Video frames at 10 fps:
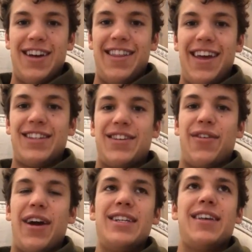That's
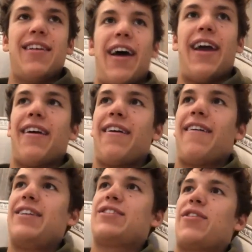crazy. Like
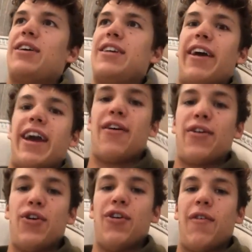that's crazy. Like how
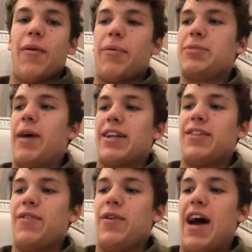cool of a
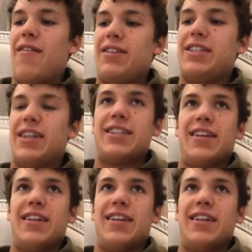perspective you have at sixteen.